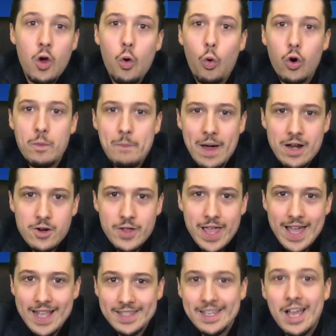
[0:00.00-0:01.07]
Or better
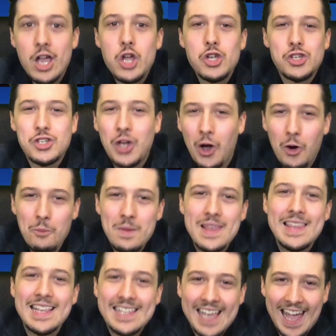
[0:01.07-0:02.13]
yet, show me
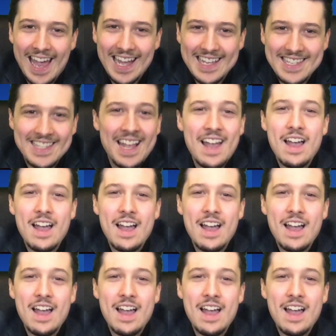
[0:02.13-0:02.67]
the text